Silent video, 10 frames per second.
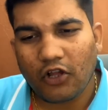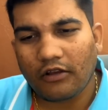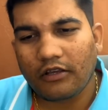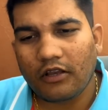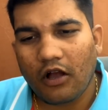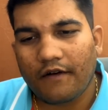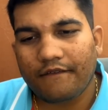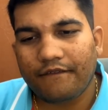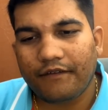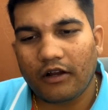Talking
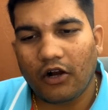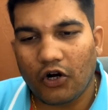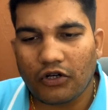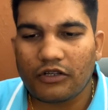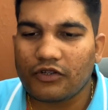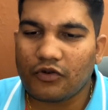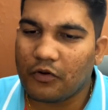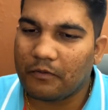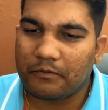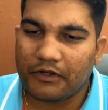of
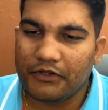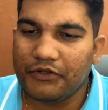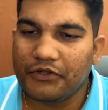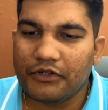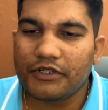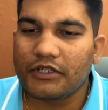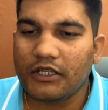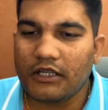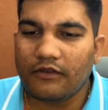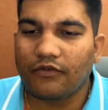horoscope, you should
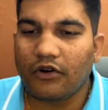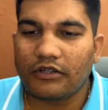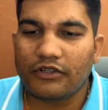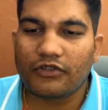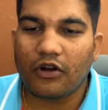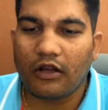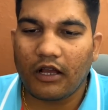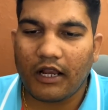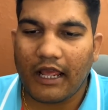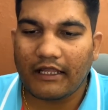see what is
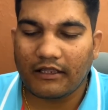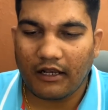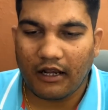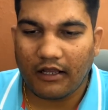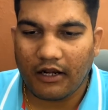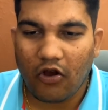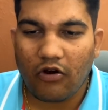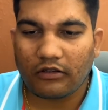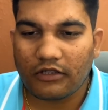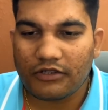stronger, either
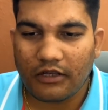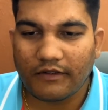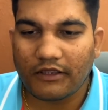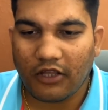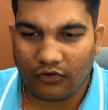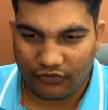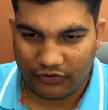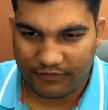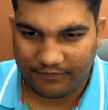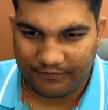Lagna or the seventh
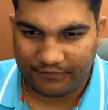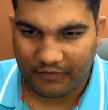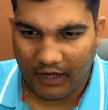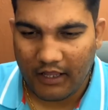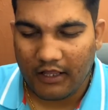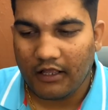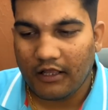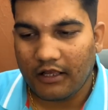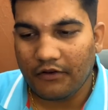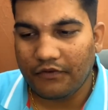house.
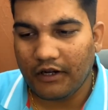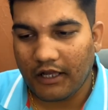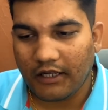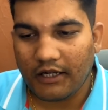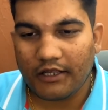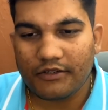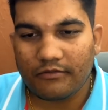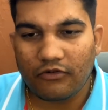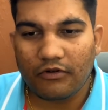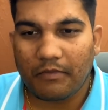If Lagna is
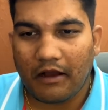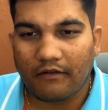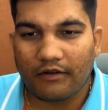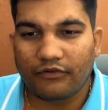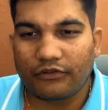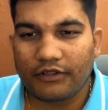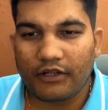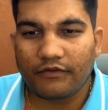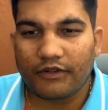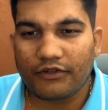more powerful,
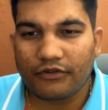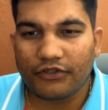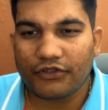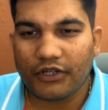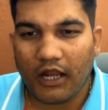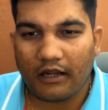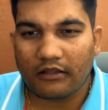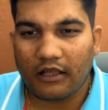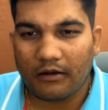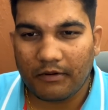then one should stay
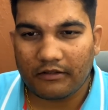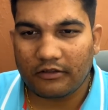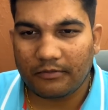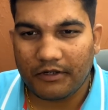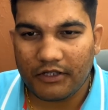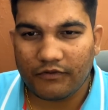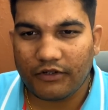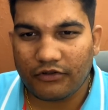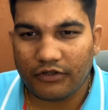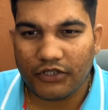at their birthplace,
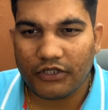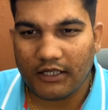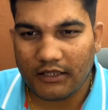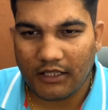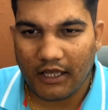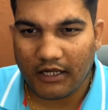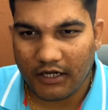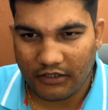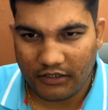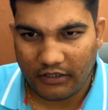one should stay in their
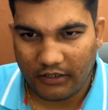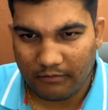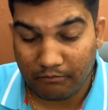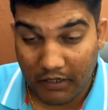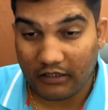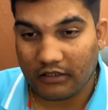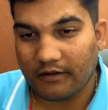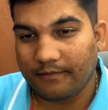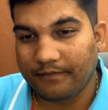country. But